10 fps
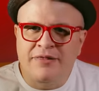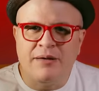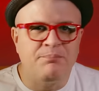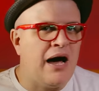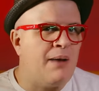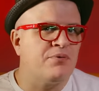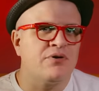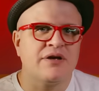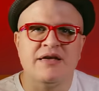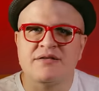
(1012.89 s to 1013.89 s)
the
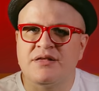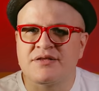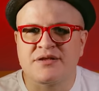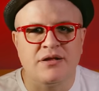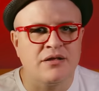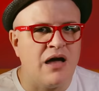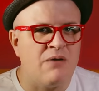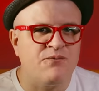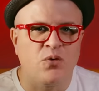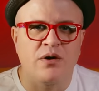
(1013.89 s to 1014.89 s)
popular kids listened to
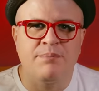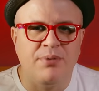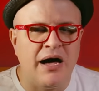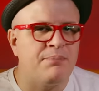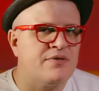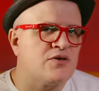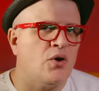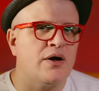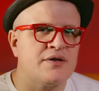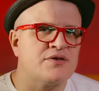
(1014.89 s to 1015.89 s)
top forty pop, and
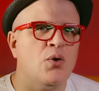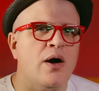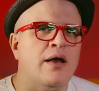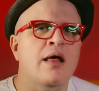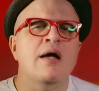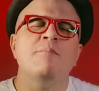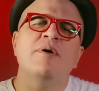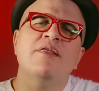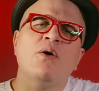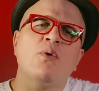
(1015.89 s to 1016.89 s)
so on and so on.
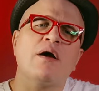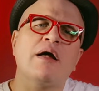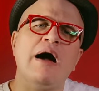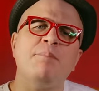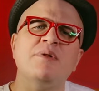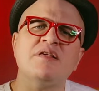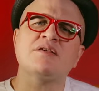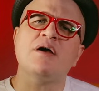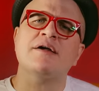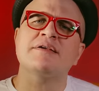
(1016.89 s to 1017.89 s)
But there were a couple of
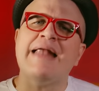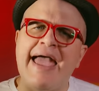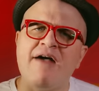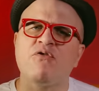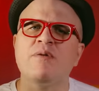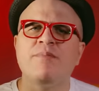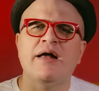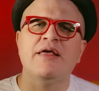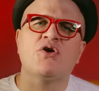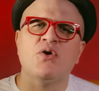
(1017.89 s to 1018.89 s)
songs that
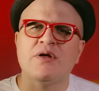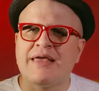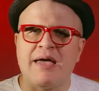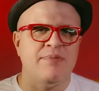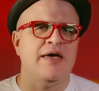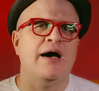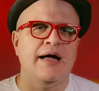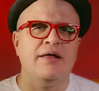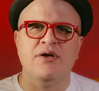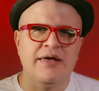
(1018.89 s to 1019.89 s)
everybody could get
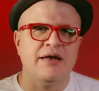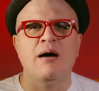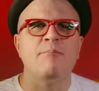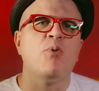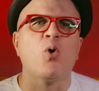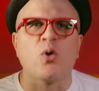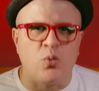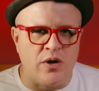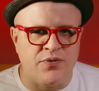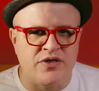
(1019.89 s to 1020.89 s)
behind, could get on board
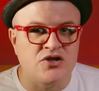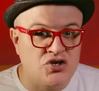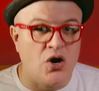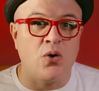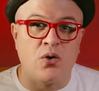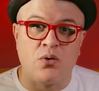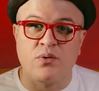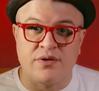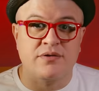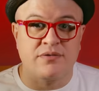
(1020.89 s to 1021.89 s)
with, and The Joker
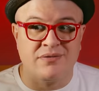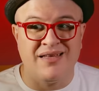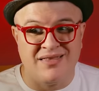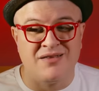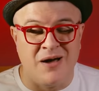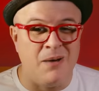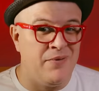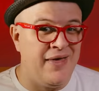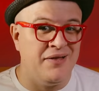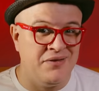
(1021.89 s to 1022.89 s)
was at the top
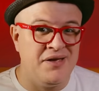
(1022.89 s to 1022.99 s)
of that